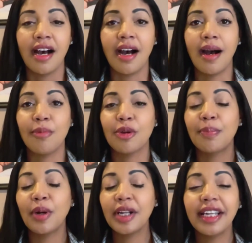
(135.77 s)
Um, you're
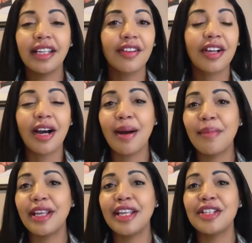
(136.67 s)
putting in the
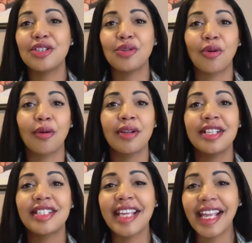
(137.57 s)
comments, you're
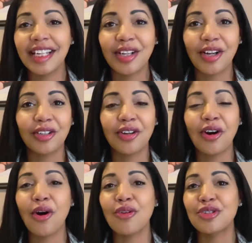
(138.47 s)
saying it on
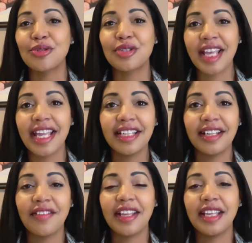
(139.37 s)
calls, you're saying it
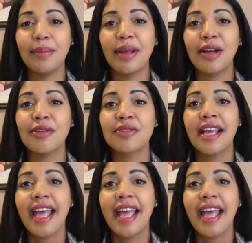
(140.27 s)
in the emails.